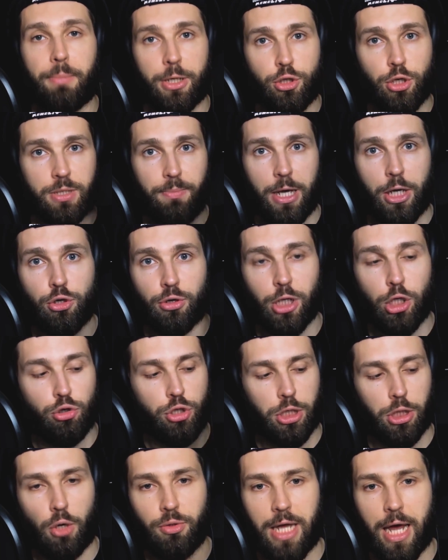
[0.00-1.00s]
uh, but just make sure that
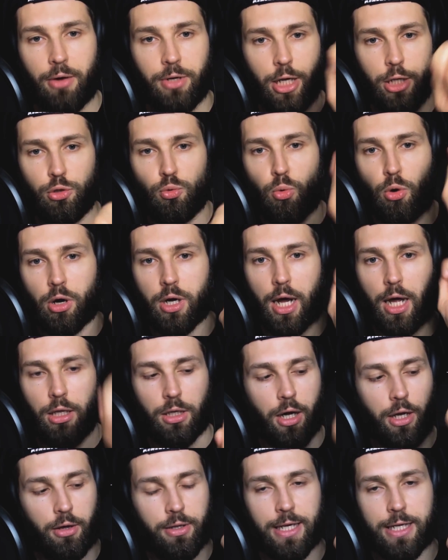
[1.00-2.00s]
you slow down and you work a
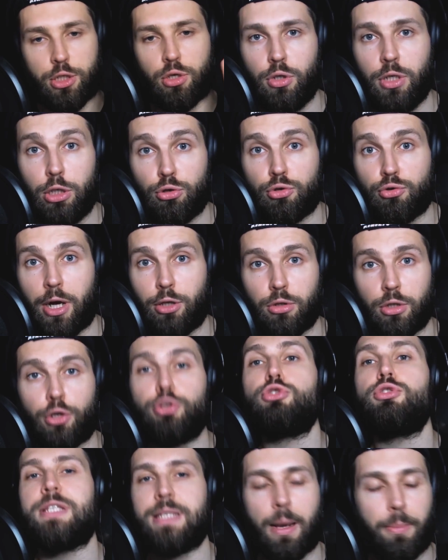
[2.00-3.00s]
lot on this. So you need to try to
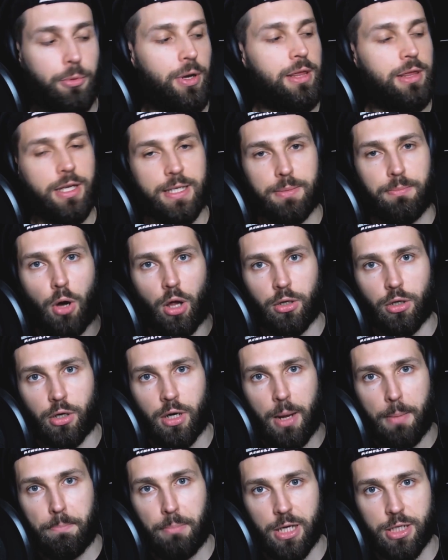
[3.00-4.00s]
learn to separate the
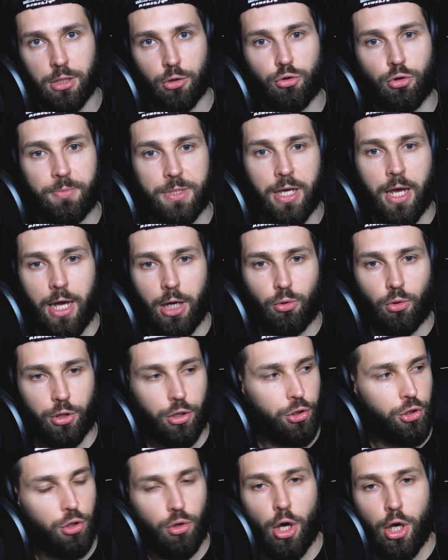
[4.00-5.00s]
smaller muscle groups in
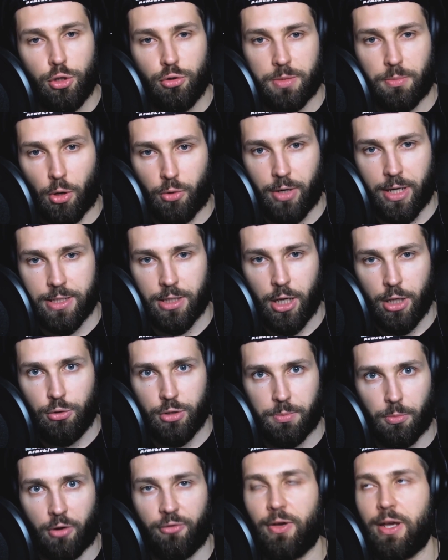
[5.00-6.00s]
order to use more wrist,
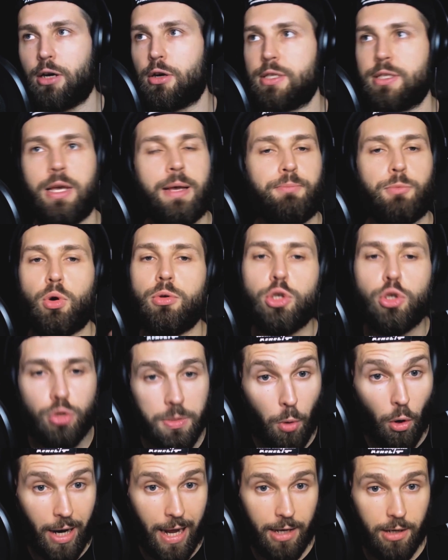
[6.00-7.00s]
use more fingers,
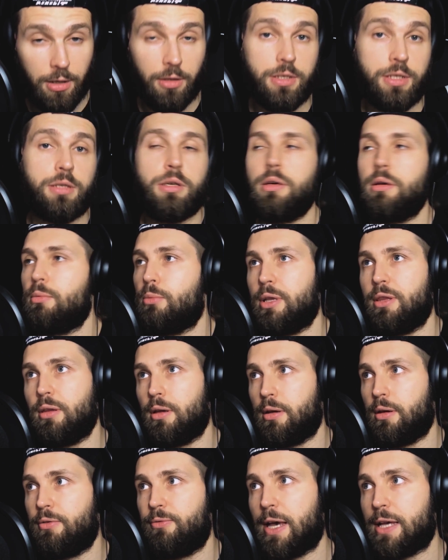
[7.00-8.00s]
use more ankles with
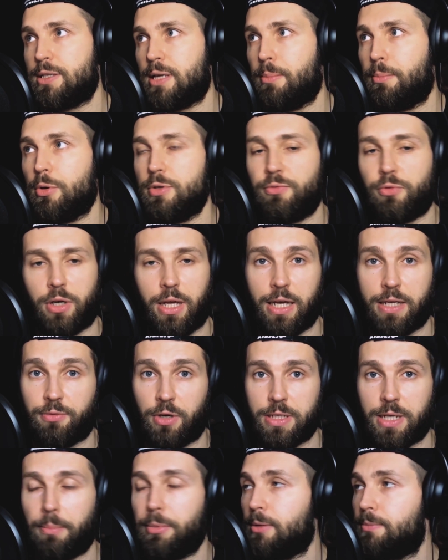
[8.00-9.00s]
uh, fast tempos for kicks,
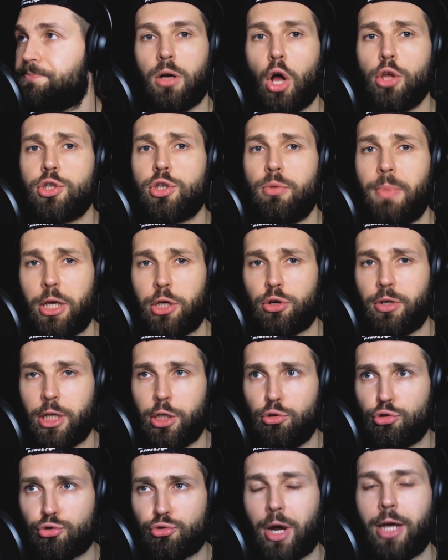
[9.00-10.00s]
for example. Also, make sure
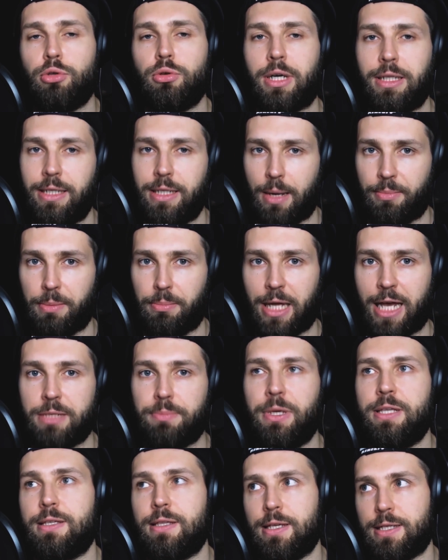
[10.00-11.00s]
that you try to clean up the
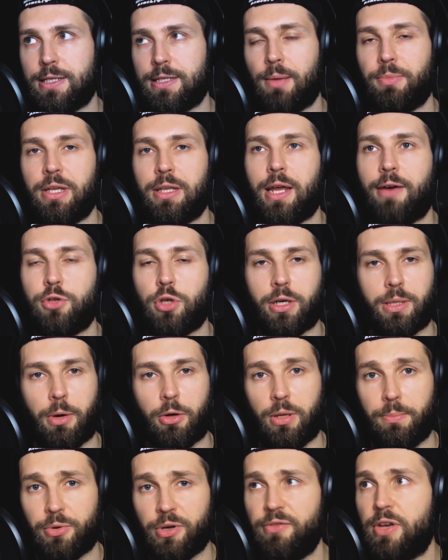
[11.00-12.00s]
blast beats. This is something that I've talked
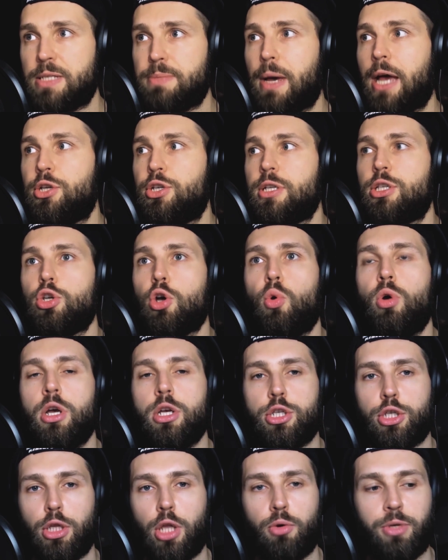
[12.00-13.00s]
about in previous batches, so
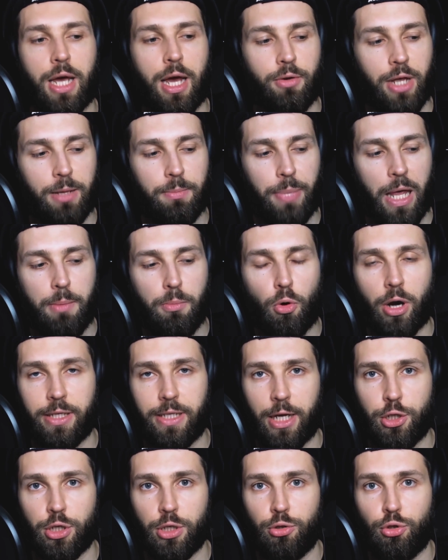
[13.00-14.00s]
slow down and pay more
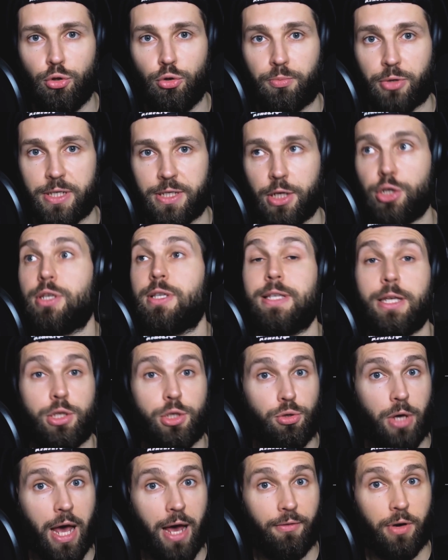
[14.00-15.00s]
attention to precision.
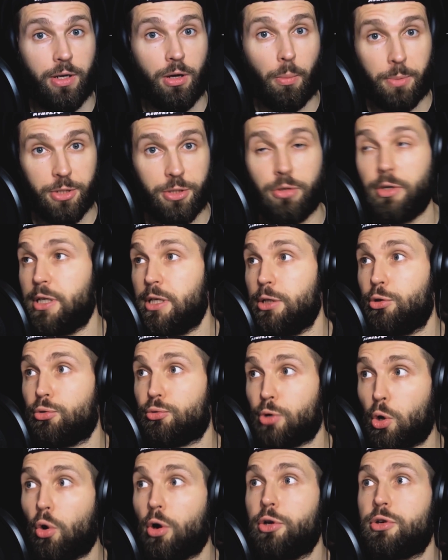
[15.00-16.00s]
Since you have an opportunity
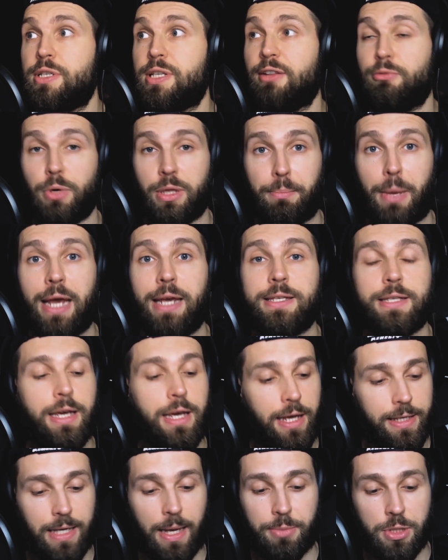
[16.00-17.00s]
to record yourself with mics,
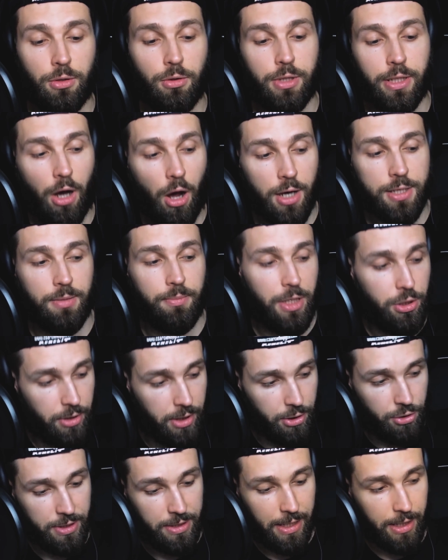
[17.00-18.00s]
it's absolutely awesome that
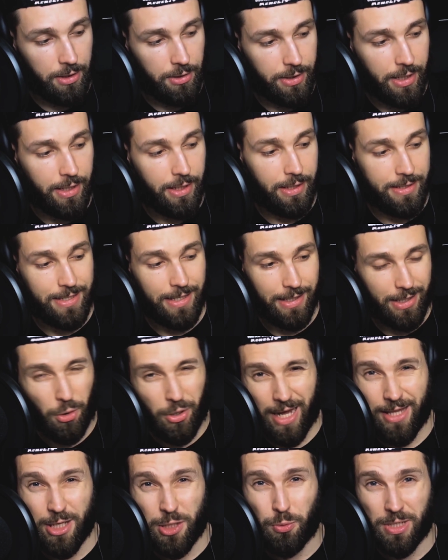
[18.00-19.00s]
you can just take a look at it and say like,
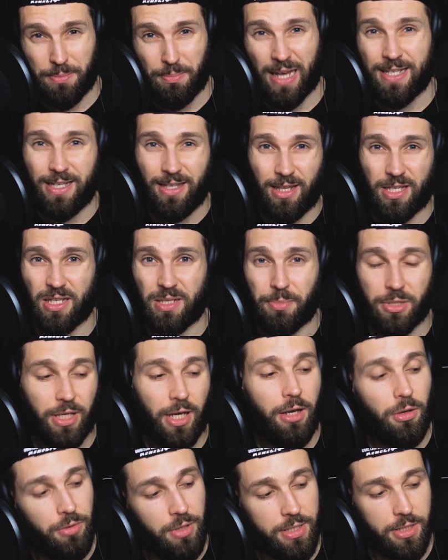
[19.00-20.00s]
okay, this was messy, this is
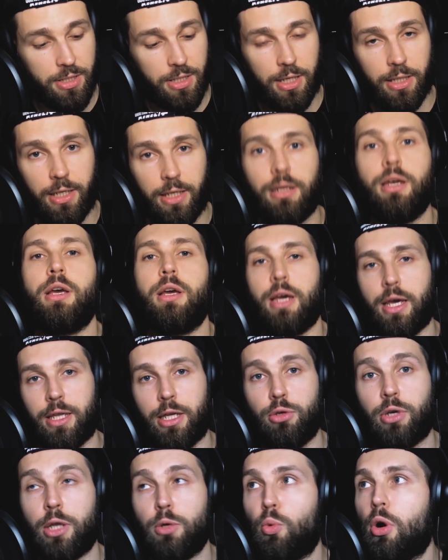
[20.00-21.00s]
potato, this is clean, and
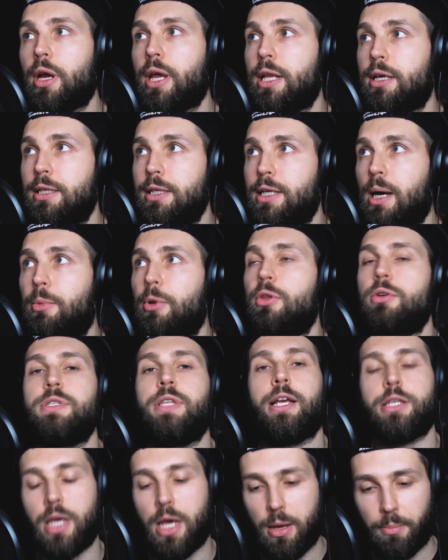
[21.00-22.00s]
then you can work and clean up on
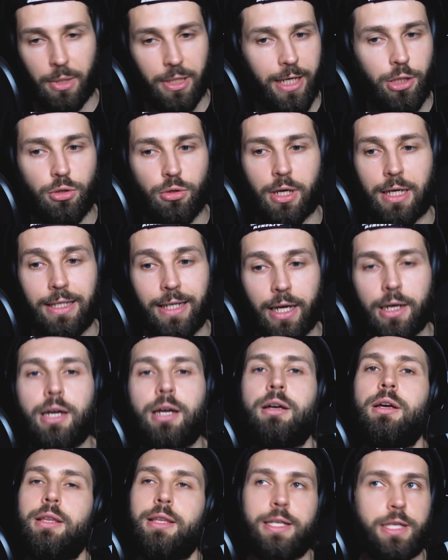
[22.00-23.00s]
those things. Play to a
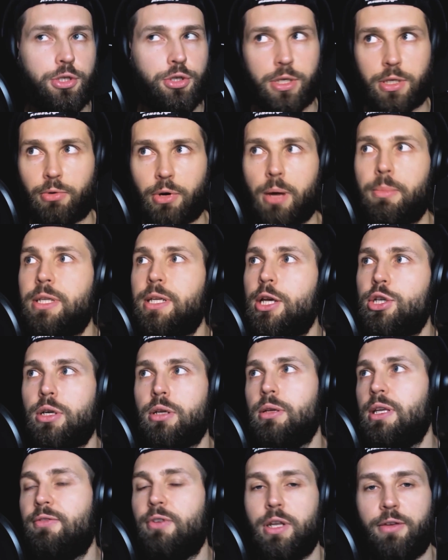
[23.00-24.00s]
click, this is just a
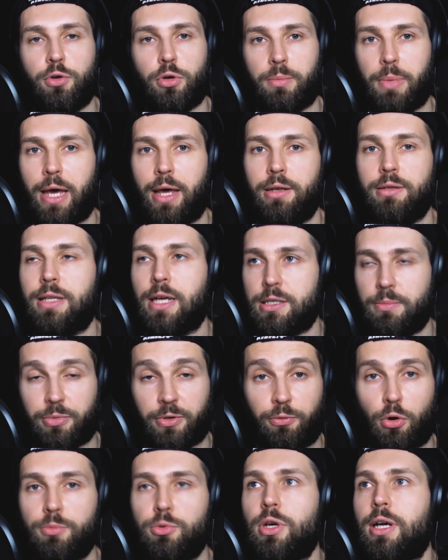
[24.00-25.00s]
recommendation, even if your band doesn't
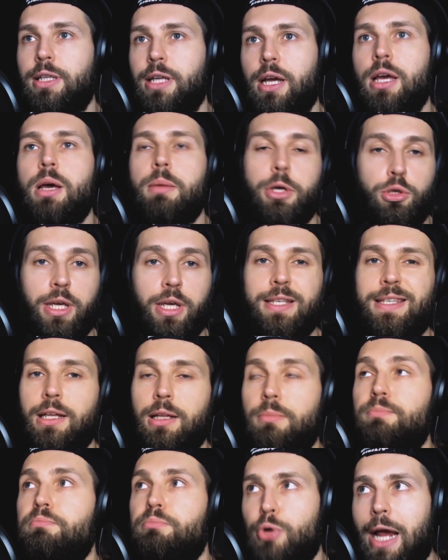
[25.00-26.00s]
perform to a click, but you can
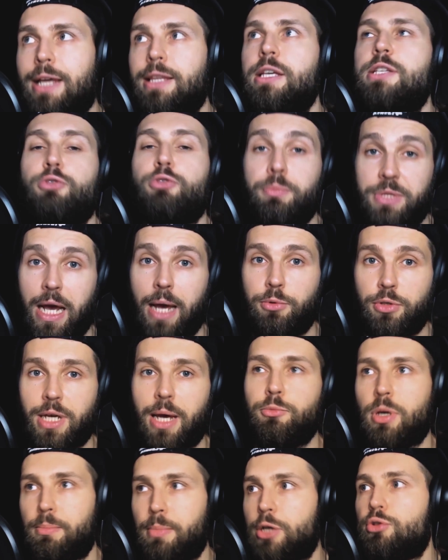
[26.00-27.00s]
still practice from time to
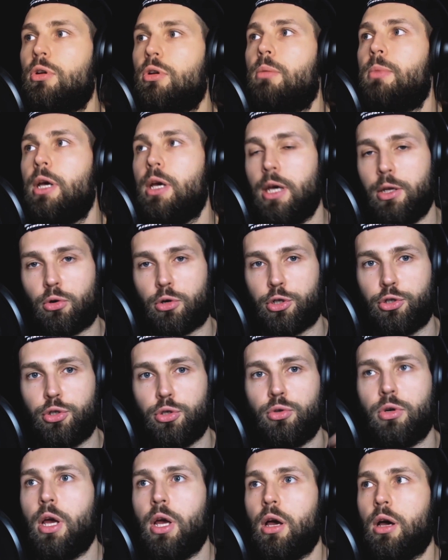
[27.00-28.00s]
time to a metronome in order
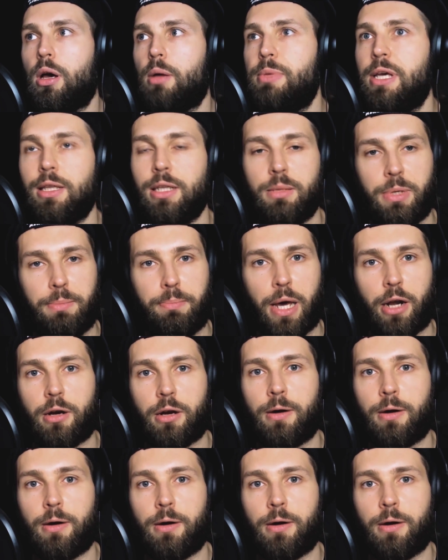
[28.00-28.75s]
to uh, be a little bit